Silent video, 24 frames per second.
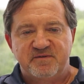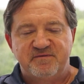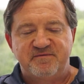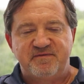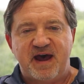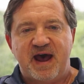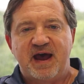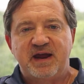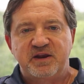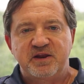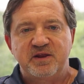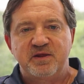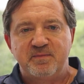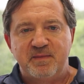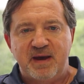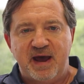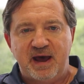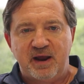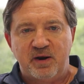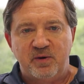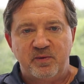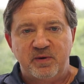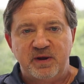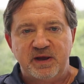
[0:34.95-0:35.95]
The fact of the
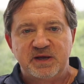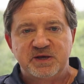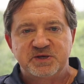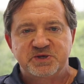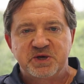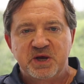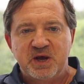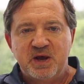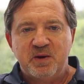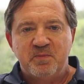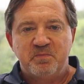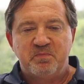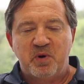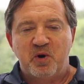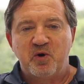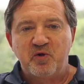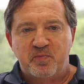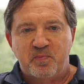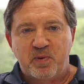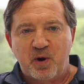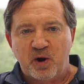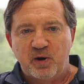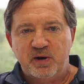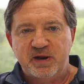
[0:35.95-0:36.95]
matter is,
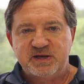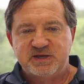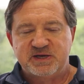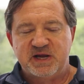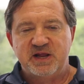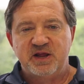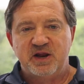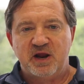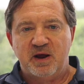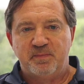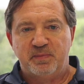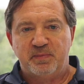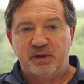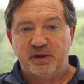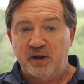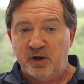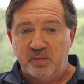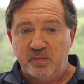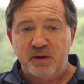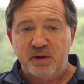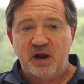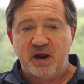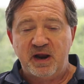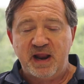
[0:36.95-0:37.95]
both parties ended up a
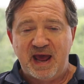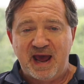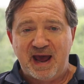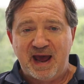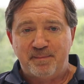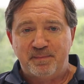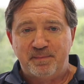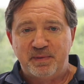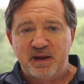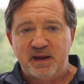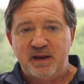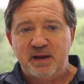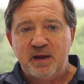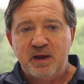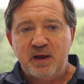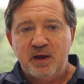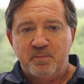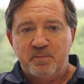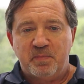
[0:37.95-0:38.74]
little bit unhappy.